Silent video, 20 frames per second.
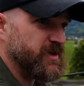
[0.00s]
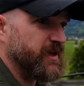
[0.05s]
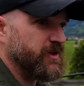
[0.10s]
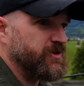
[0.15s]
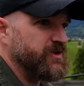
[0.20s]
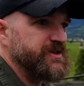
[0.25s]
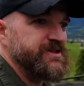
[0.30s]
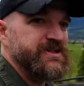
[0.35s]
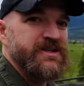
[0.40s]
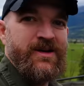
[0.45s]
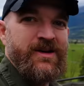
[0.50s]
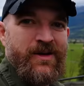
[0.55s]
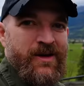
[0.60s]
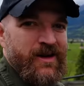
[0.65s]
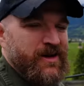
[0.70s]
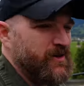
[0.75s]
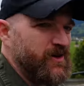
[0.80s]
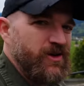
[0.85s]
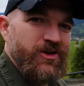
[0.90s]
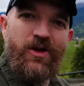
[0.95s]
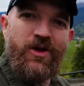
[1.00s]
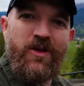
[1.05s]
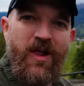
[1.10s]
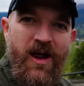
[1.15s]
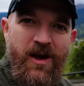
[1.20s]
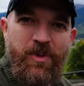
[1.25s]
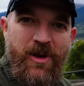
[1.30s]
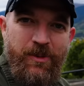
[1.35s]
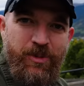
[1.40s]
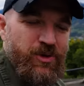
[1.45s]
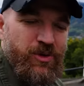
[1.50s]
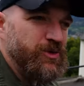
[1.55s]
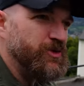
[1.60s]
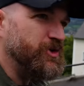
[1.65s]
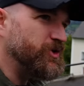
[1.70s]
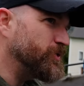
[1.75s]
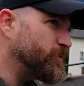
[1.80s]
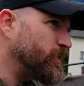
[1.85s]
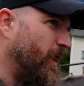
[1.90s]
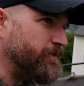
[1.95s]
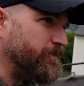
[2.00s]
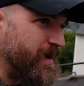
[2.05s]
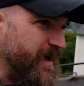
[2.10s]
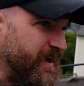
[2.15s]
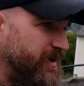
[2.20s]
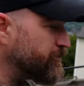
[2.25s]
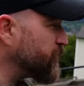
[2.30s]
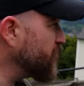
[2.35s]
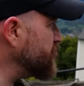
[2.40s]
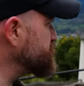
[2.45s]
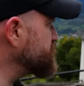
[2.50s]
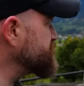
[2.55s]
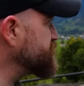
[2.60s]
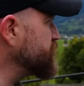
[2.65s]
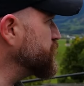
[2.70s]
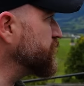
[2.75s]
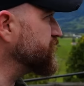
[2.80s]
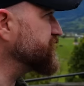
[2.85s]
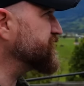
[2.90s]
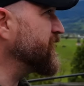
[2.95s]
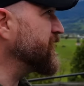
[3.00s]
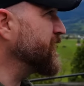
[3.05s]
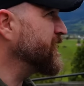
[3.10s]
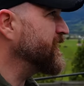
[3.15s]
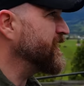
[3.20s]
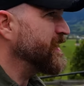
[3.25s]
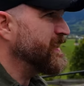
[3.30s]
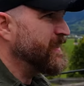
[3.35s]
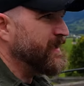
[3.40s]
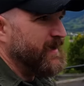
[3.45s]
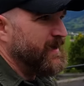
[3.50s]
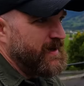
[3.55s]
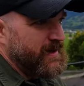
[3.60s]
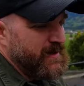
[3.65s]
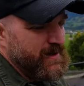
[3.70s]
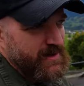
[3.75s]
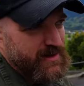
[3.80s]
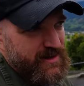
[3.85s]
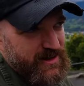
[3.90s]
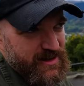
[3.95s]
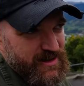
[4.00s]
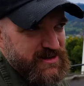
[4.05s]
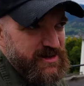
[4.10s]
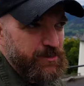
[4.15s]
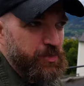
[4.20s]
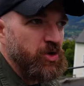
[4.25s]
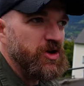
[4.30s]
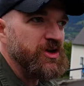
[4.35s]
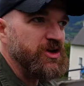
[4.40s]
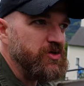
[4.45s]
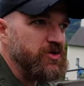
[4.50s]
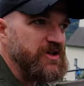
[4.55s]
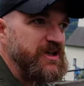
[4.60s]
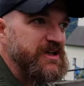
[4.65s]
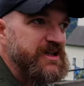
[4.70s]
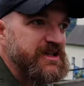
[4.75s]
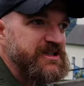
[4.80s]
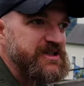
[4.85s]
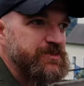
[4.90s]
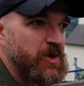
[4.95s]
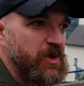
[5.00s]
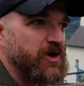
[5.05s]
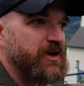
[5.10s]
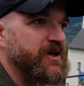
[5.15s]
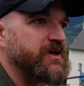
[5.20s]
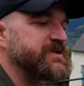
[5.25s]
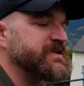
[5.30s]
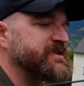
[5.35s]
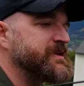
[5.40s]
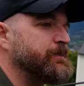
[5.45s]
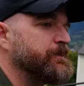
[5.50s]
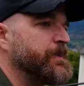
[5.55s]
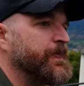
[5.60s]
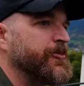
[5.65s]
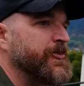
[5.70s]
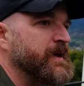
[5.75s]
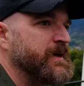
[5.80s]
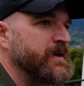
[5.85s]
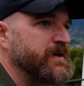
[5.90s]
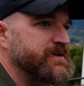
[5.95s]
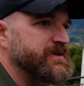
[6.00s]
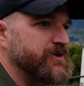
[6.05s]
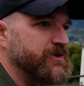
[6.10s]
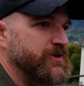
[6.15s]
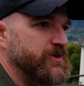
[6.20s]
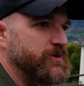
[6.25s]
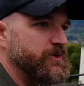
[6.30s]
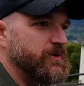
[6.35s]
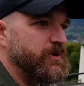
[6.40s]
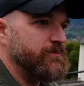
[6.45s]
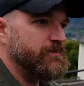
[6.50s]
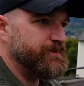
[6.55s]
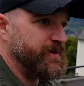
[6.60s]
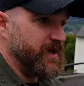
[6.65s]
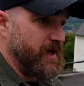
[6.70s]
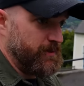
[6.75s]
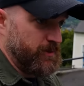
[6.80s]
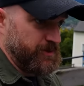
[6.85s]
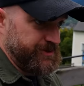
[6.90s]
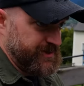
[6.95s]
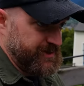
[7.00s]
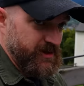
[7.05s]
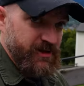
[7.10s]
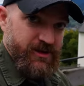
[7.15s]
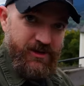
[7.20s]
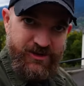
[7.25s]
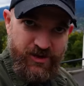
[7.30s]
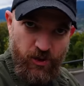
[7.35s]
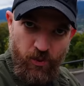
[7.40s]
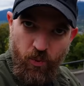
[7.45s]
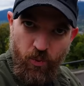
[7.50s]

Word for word: like this. There are a lot of people who do like Band of Brothers tours. It's a pretty unique experience to be able to